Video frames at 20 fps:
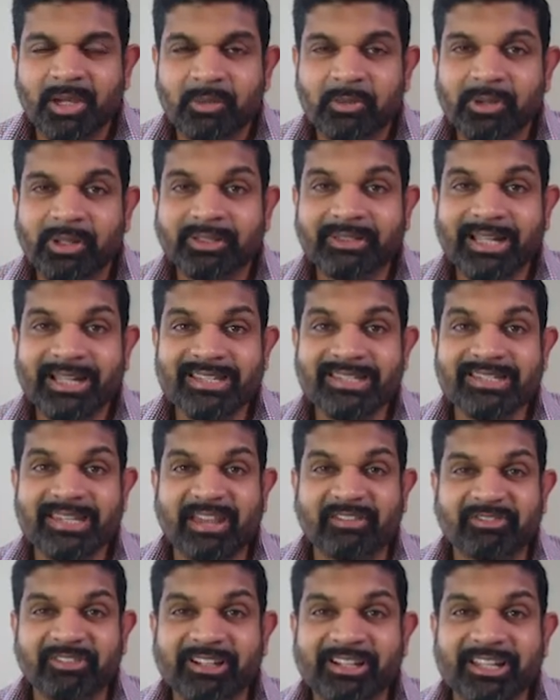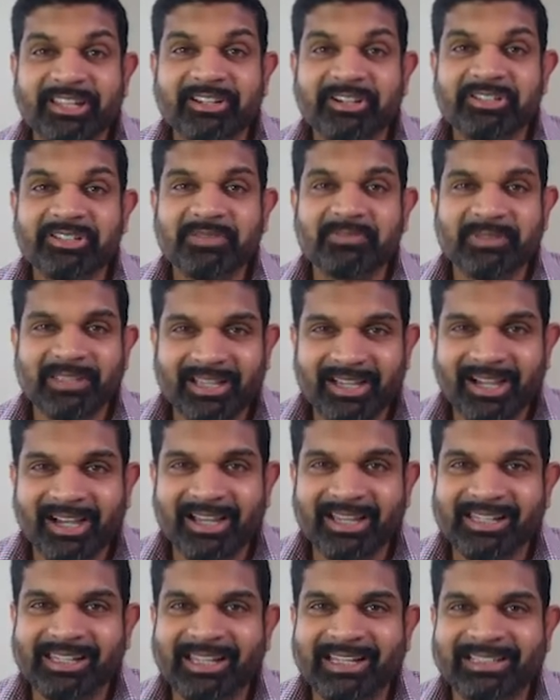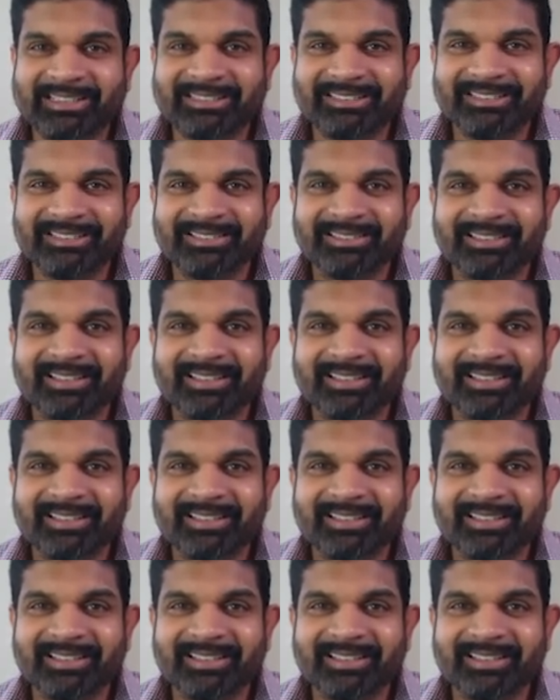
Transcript: Well, that's definitely going to be a highlight.